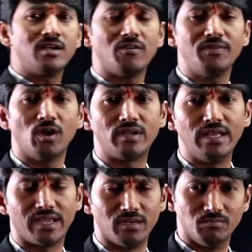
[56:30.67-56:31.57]
and a half you have
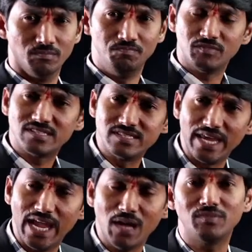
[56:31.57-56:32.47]
taken,
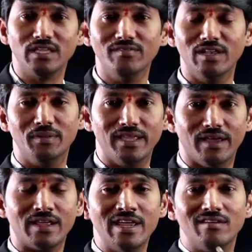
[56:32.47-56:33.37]
same thing will be
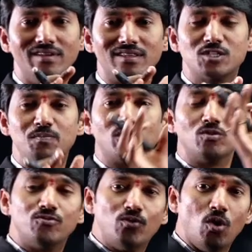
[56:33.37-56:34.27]
there with respect
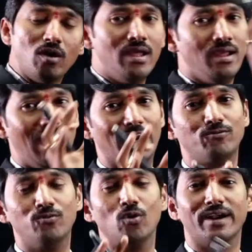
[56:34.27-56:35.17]
to 4
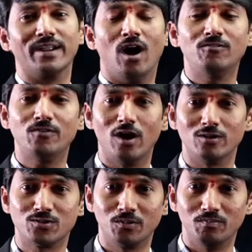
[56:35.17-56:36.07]
and 4 and a half
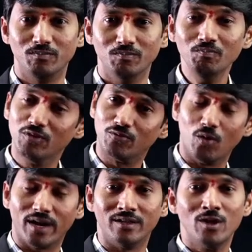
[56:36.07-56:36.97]
also.
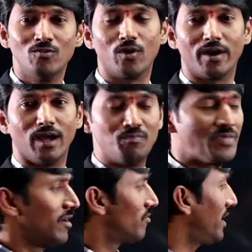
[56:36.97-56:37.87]
4 and 4 and a half.
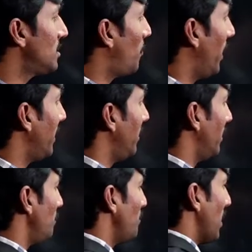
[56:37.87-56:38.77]
What is the point
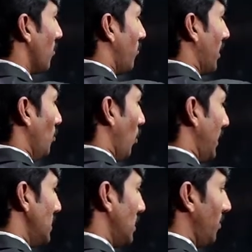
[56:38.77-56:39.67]
here? One more
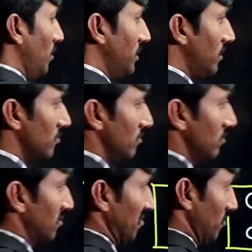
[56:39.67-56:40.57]
digit will be there.
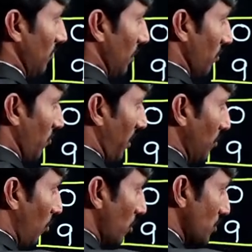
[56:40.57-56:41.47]

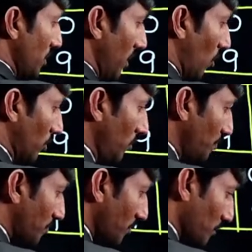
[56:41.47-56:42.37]
One more 0
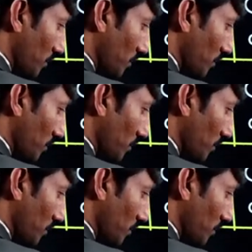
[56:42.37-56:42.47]
to